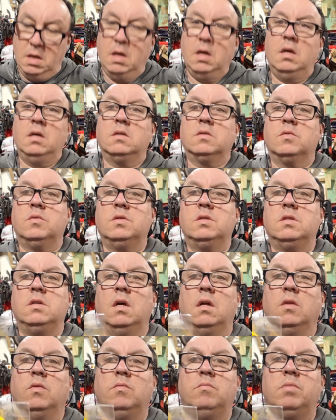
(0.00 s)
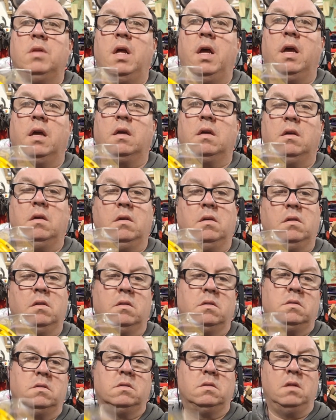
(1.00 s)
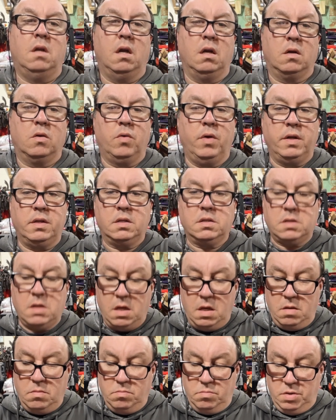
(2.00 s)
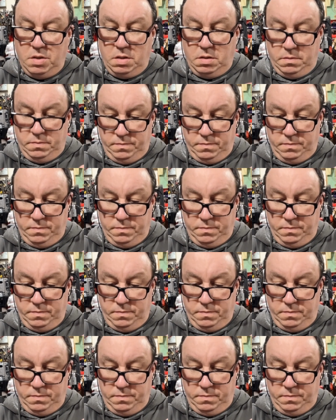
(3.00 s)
this one's yellow and black. It's not quite the same, but